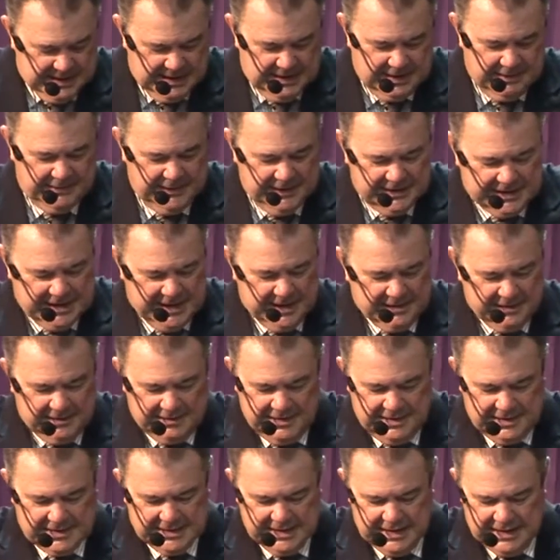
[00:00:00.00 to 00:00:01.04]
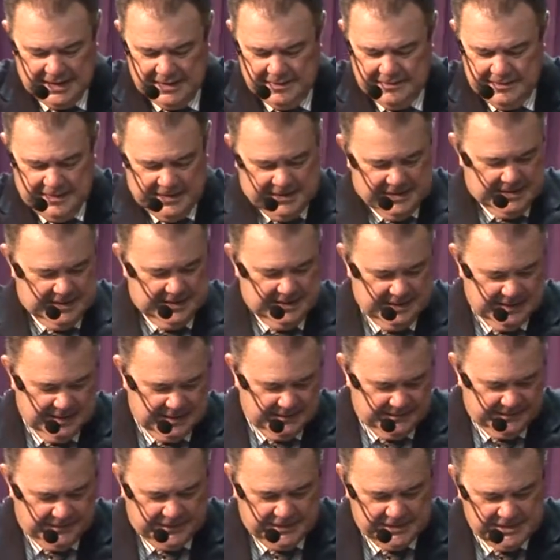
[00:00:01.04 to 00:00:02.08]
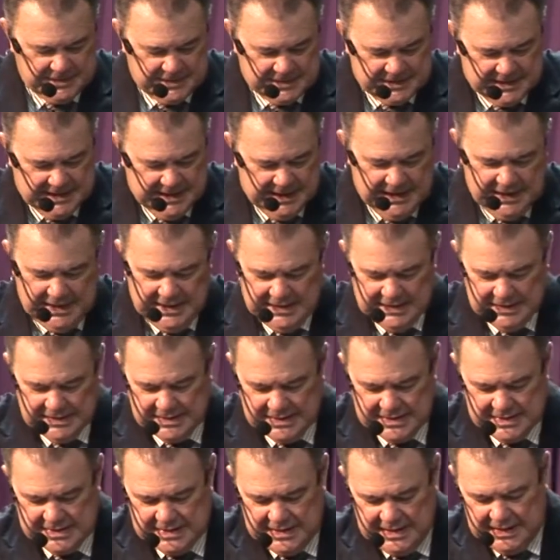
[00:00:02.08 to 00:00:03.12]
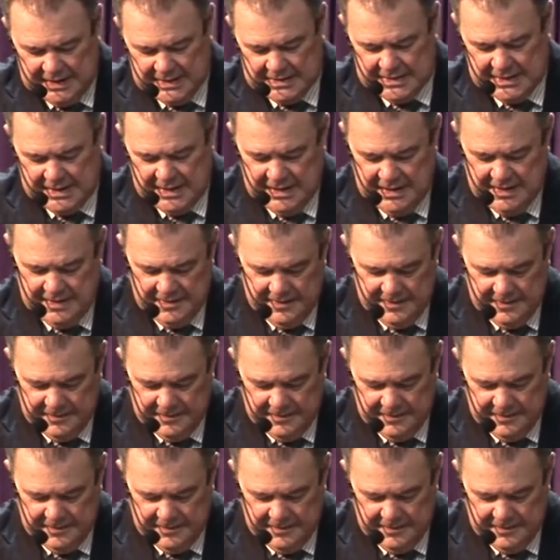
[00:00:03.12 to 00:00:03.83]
If you take a look there at 1 Kings 6,